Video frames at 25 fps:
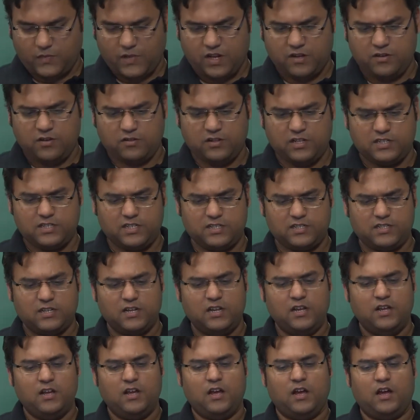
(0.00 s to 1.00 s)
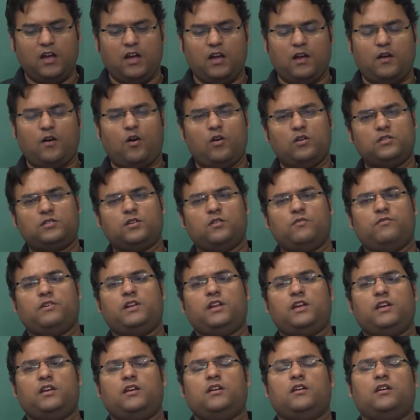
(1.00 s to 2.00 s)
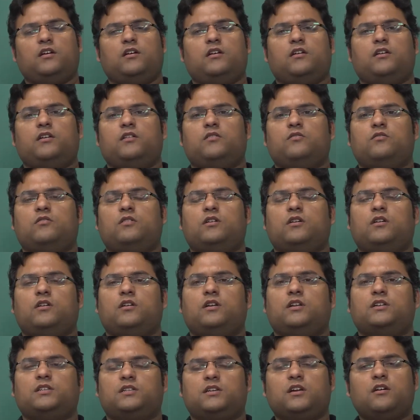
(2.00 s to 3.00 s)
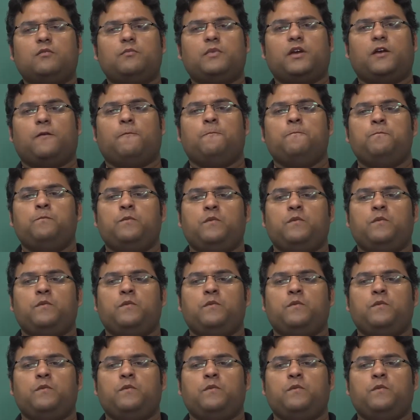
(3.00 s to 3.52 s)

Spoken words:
So this is also very disturbing.